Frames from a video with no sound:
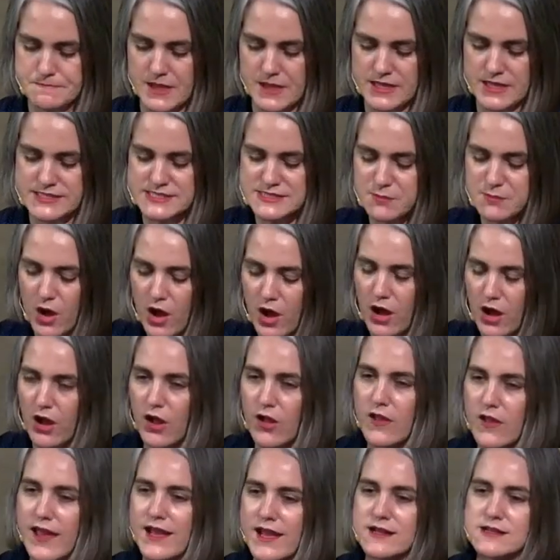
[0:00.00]
A
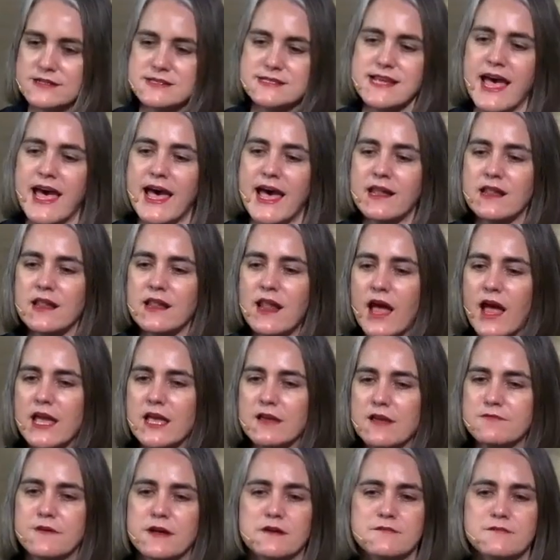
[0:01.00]
small and sad
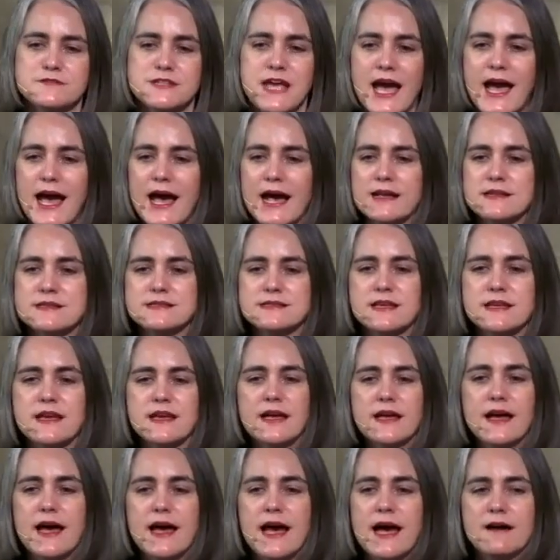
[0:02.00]
life of task
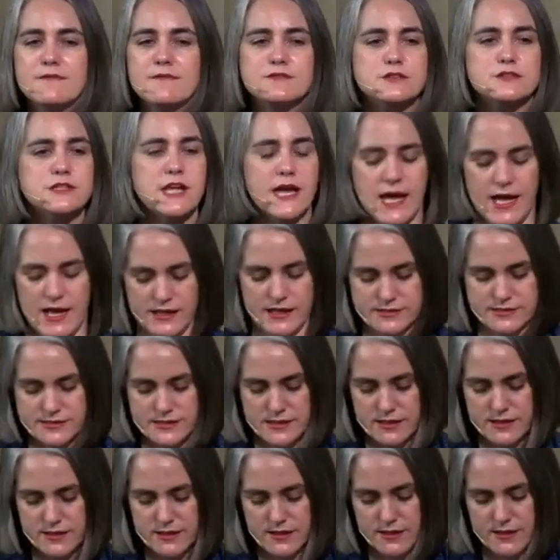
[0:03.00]
after task,
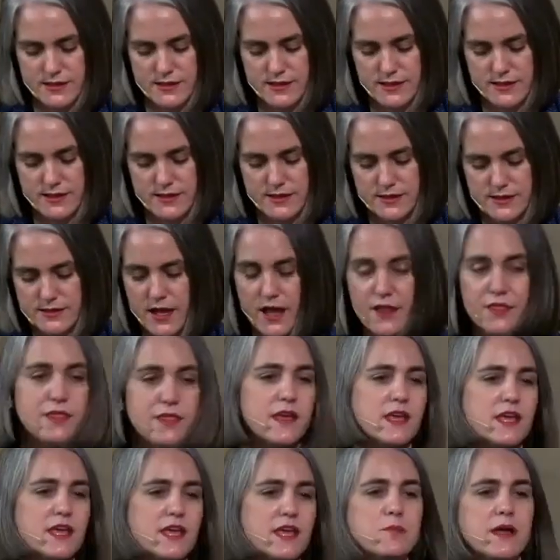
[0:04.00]

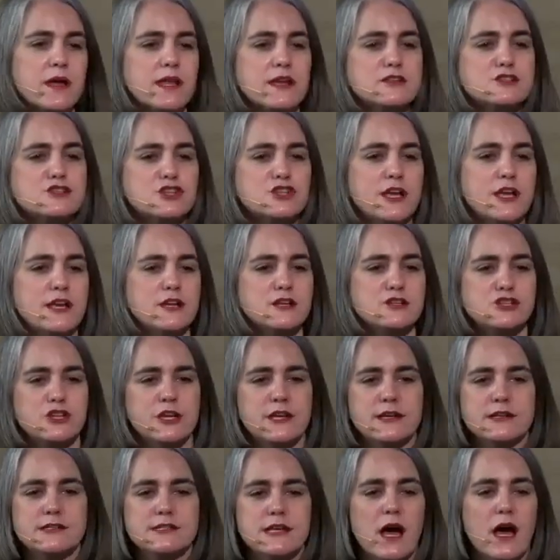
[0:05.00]
nothing but
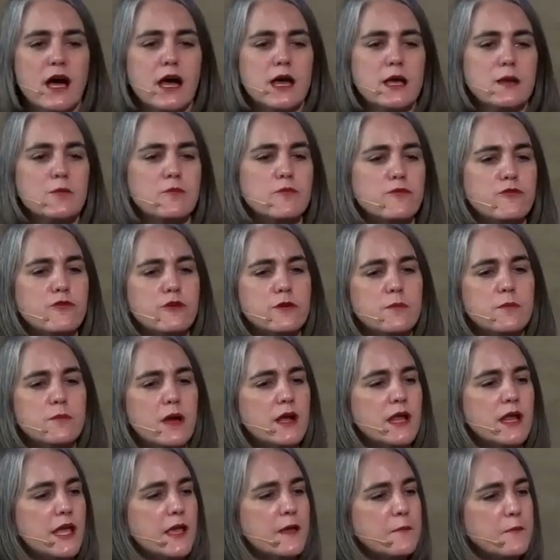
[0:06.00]
exchanging time for
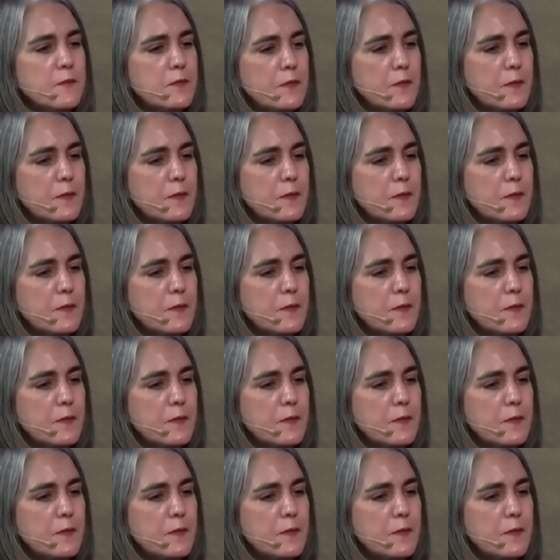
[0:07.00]
money.